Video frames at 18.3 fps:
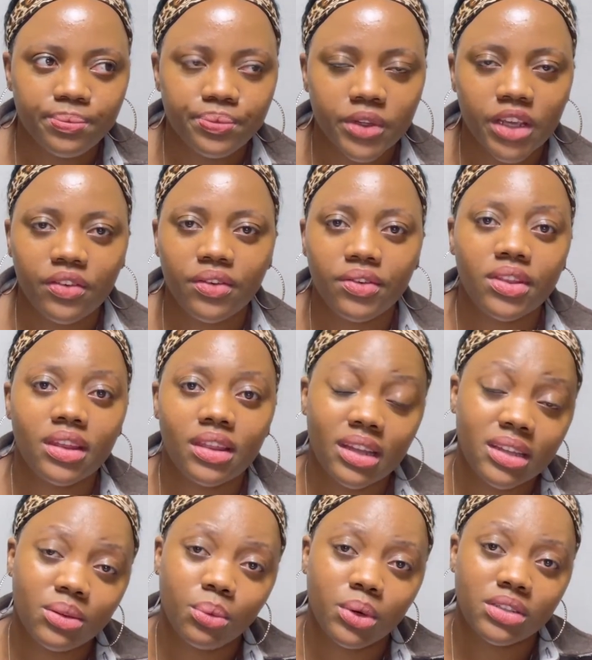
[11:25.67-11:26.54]
if everything
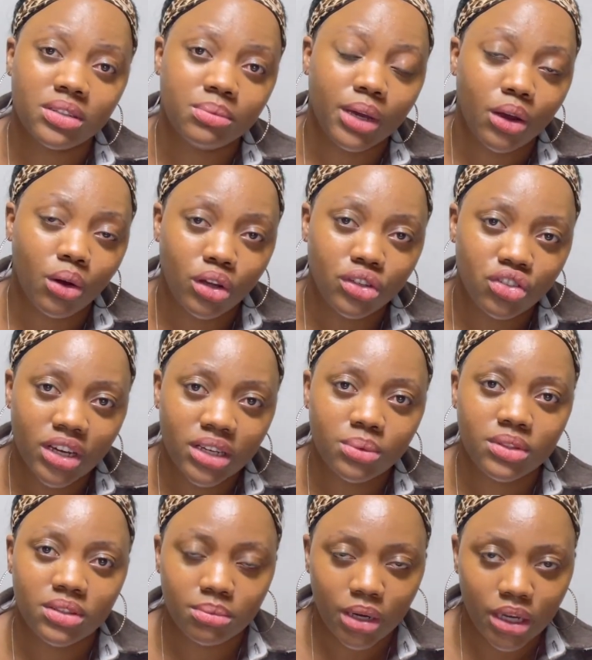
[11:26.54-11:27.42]
that was in my contract
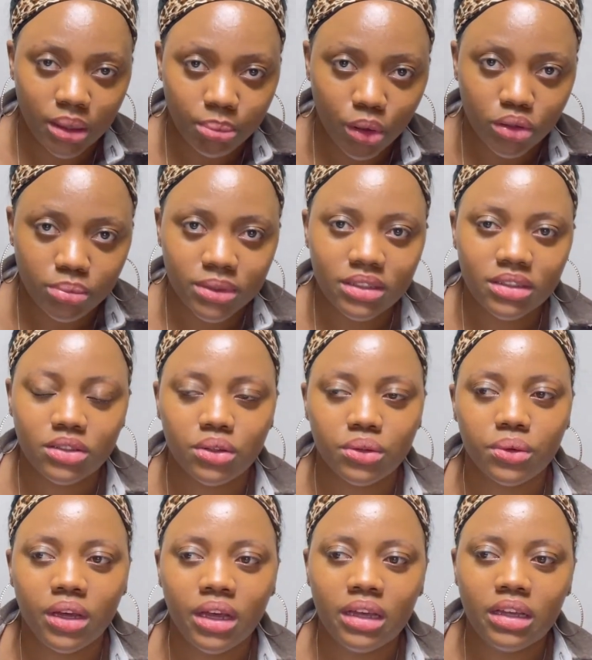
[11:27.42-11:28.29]
was in my apartment.
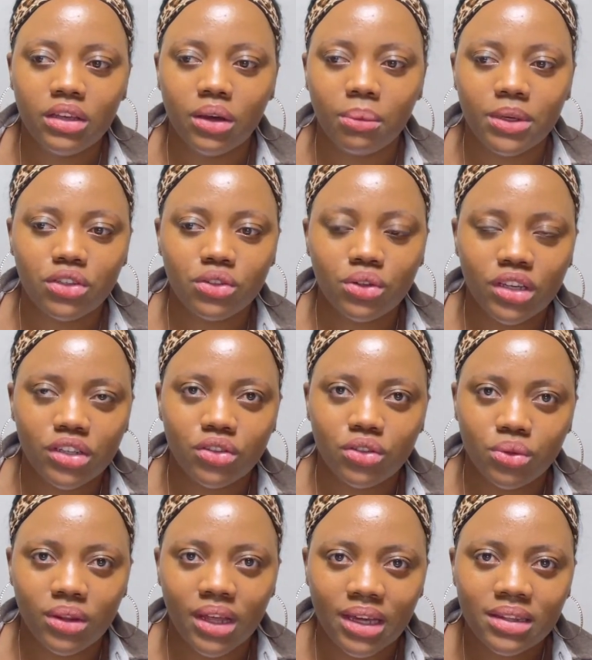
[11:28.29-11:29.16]
So yeah, make sure that you
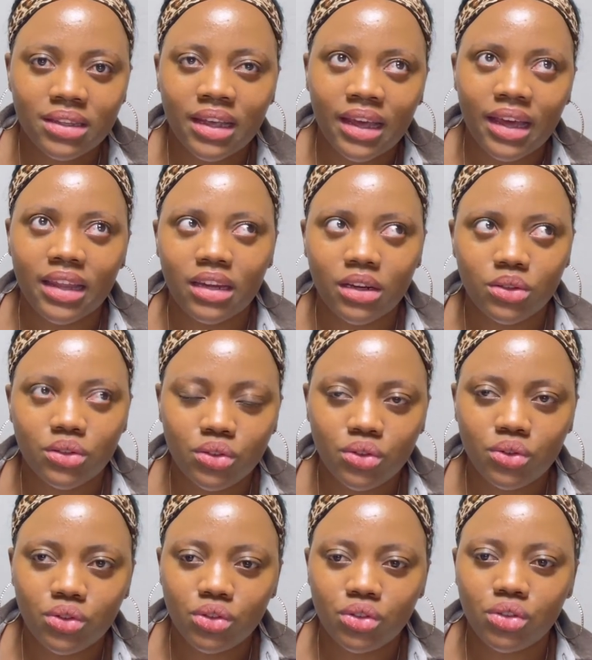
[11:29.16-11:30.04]
do that. And then I also
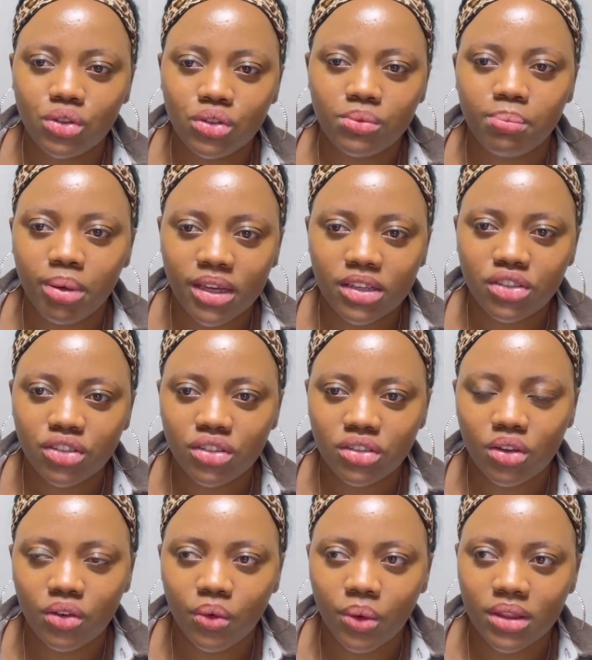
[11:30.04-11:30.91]
took
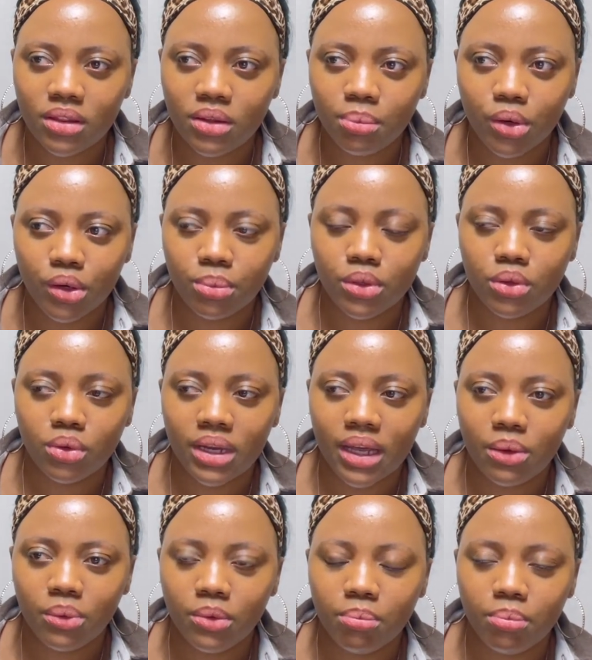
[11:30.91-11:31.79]
pictures of what the apartment looked
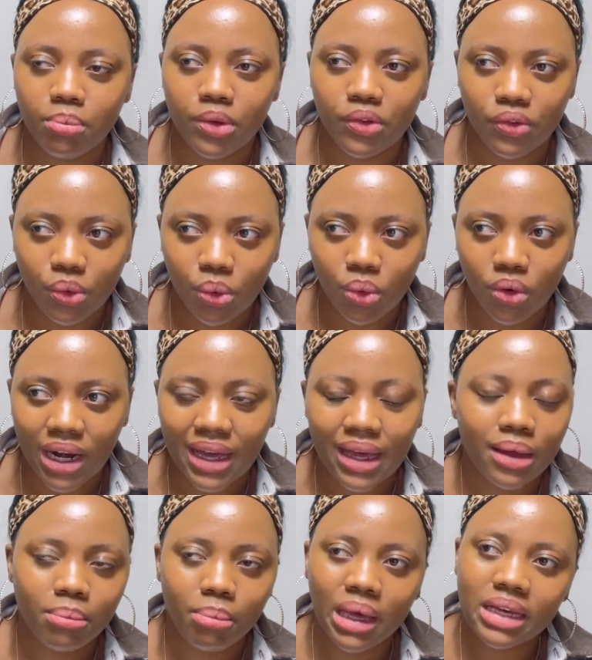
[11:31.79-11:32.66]
like before I
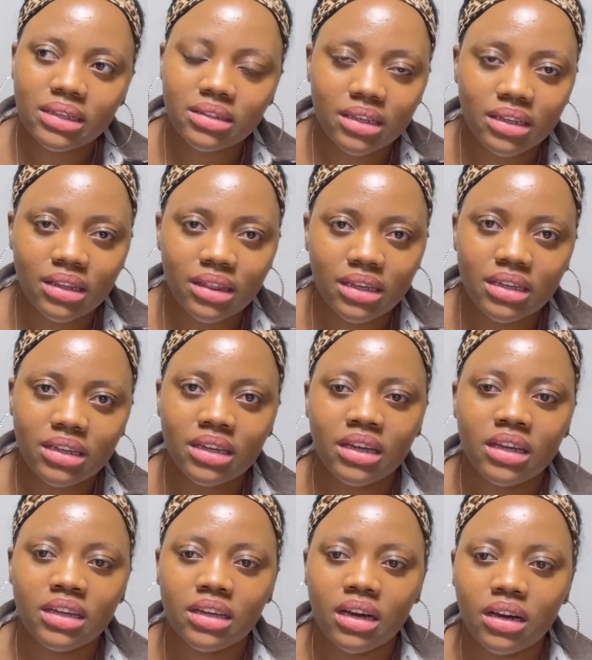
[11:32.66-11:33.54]
unpacked anything.
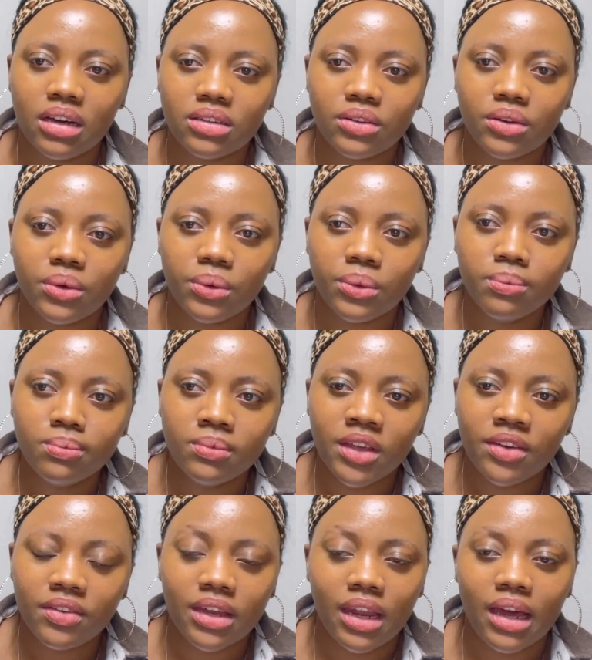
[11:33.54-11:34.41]
So
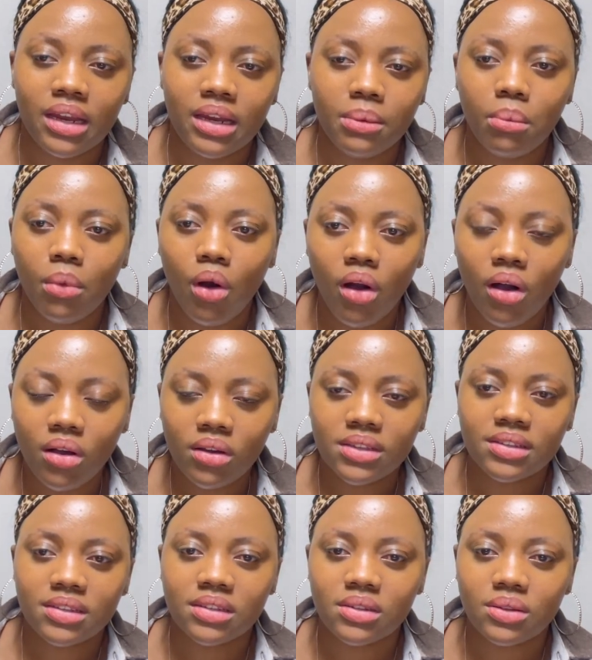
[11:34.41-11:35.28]
if it had any
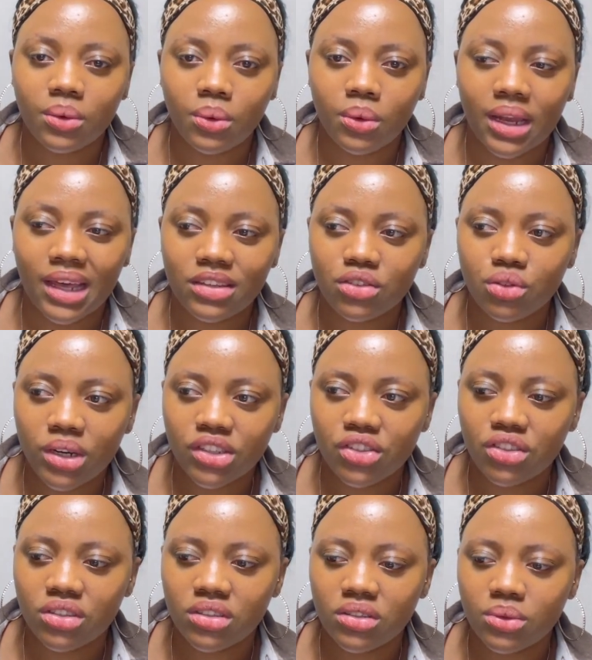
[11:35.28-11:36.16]
marks or like
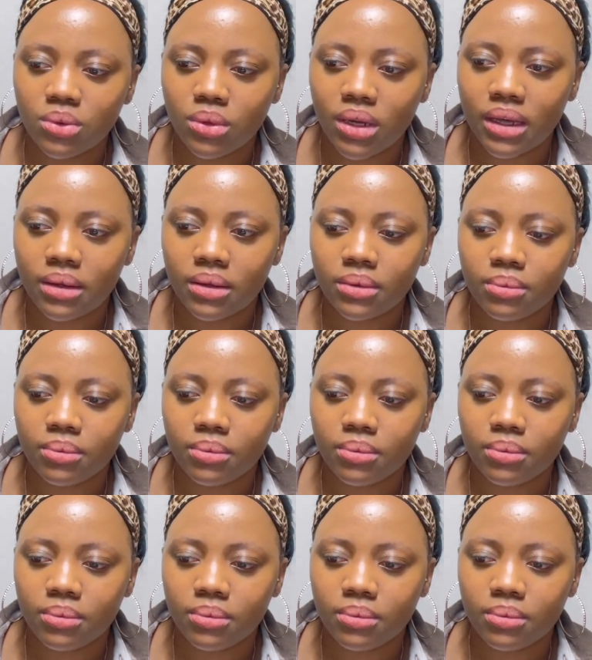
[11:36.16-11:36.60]
scratches or like,